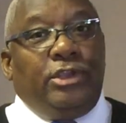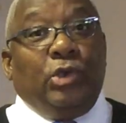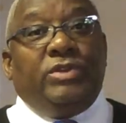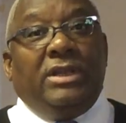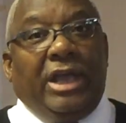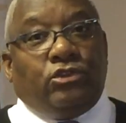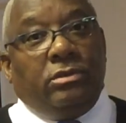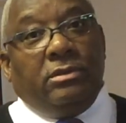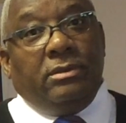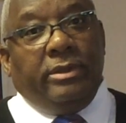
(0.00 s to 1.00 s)
use
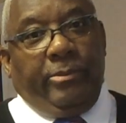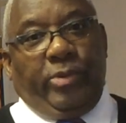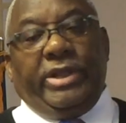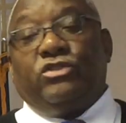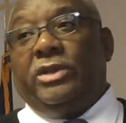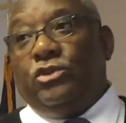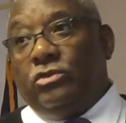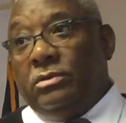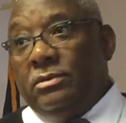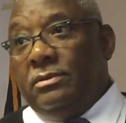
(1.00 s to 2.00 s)
election and predestination?